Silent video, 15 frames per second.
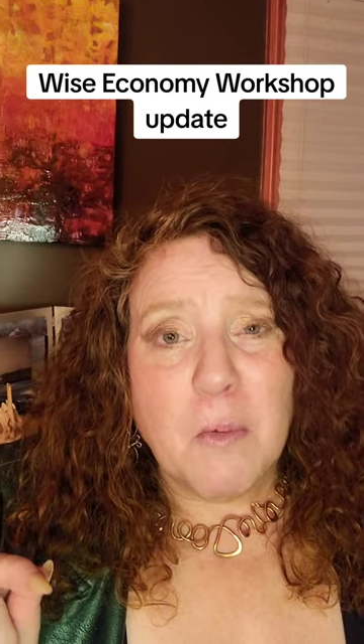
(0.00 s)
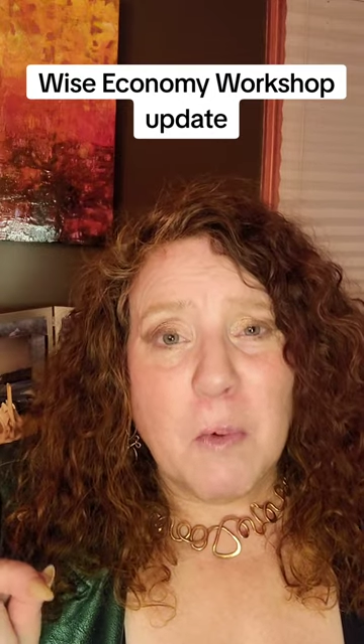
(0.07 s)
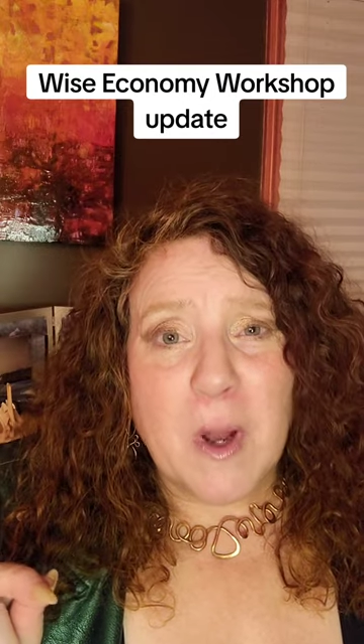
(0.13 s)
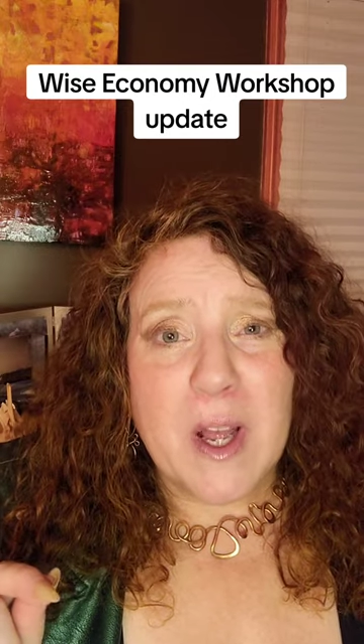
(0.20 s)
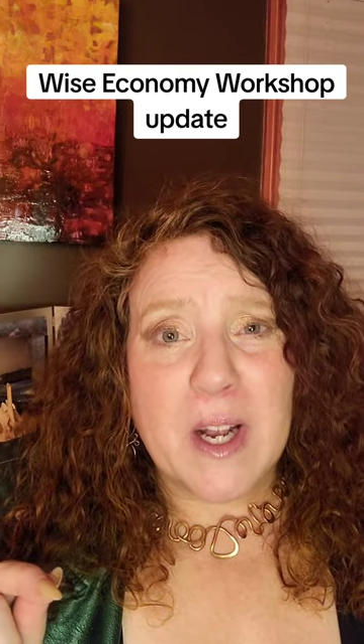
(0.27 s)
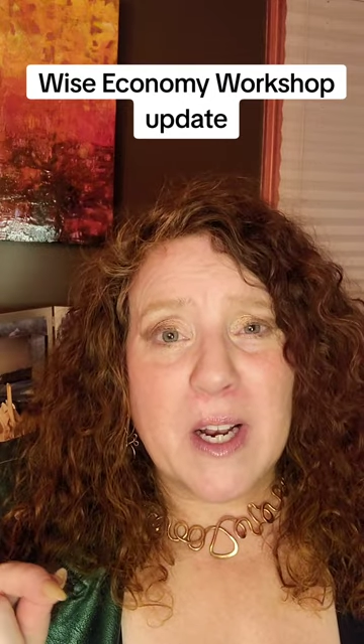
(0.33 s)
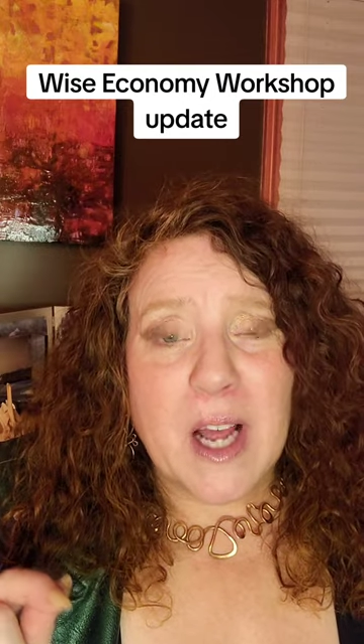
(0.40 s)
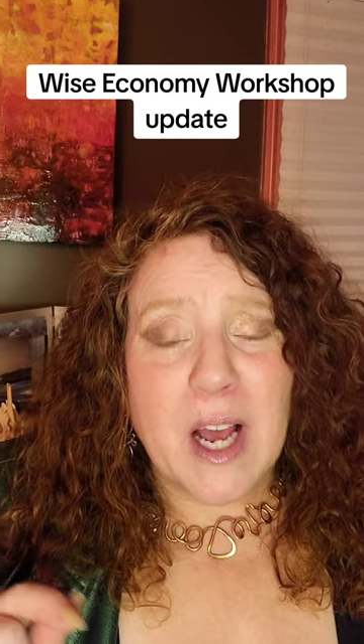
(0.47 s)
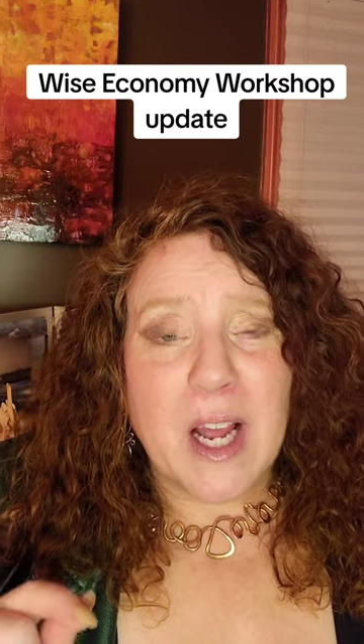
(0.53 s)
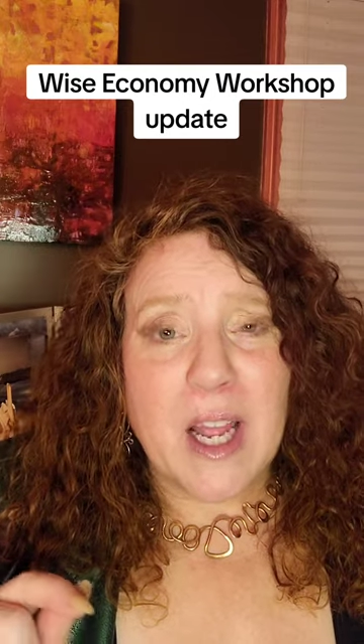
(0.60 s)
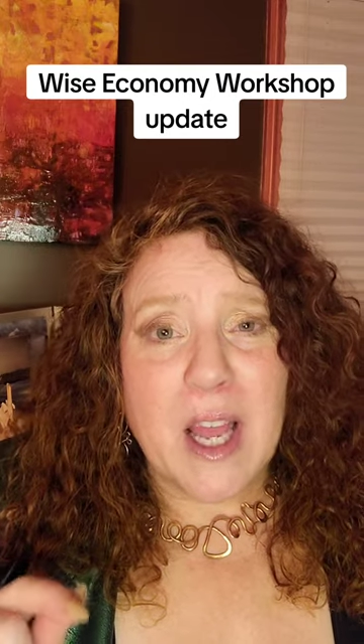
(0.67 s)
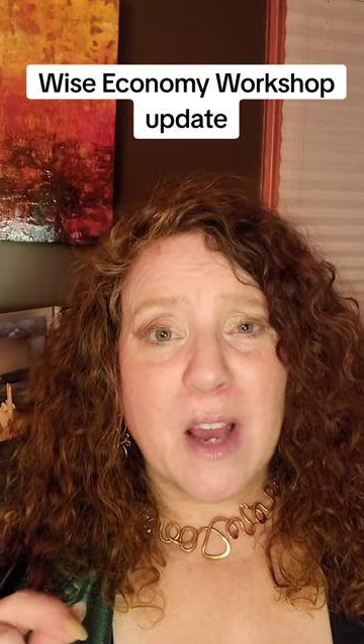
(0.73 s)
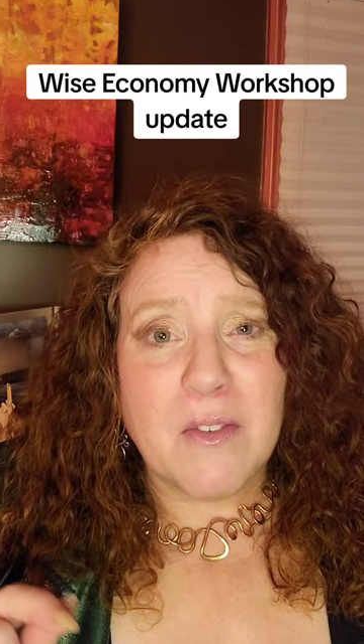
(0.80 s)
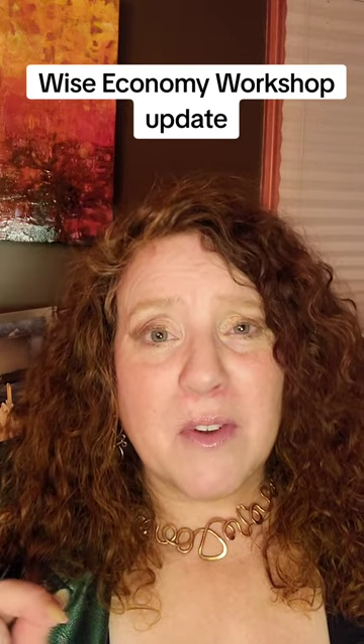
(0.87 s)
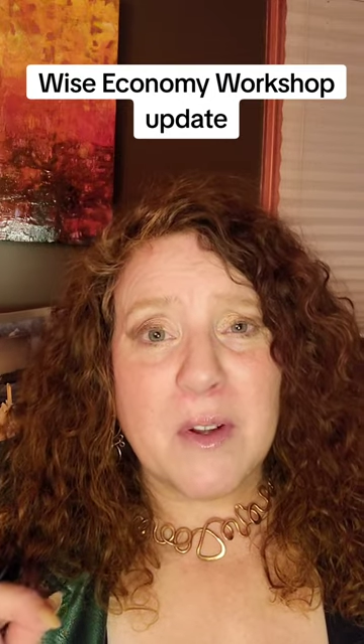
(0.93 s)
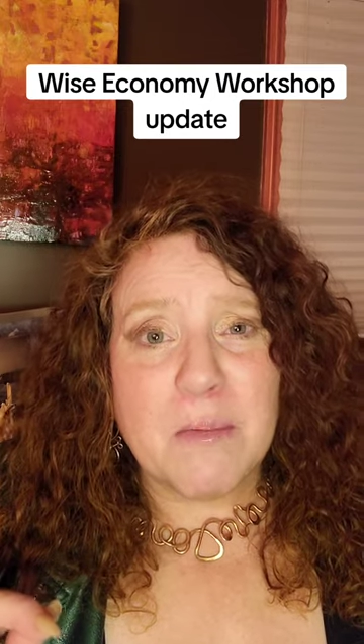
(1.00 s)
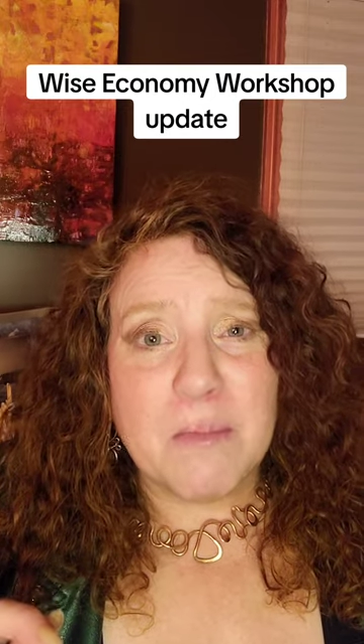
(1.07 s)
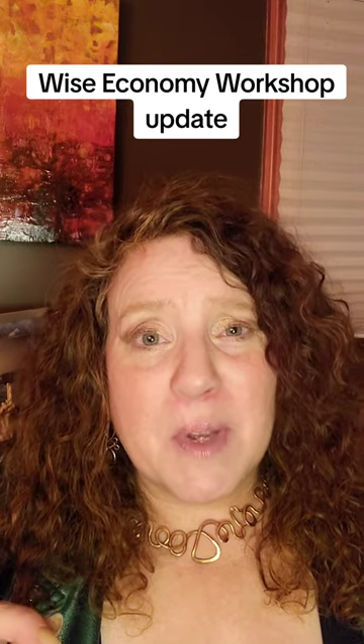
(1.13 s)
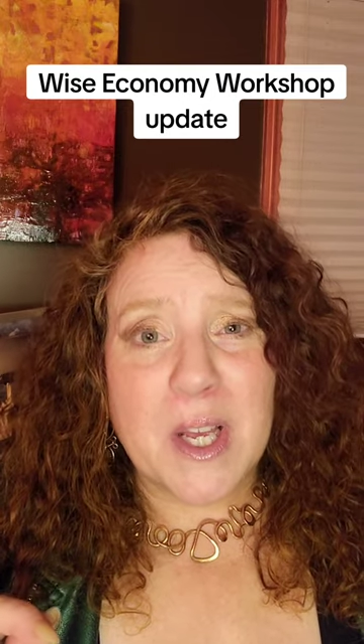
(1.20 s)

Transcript: when I haven't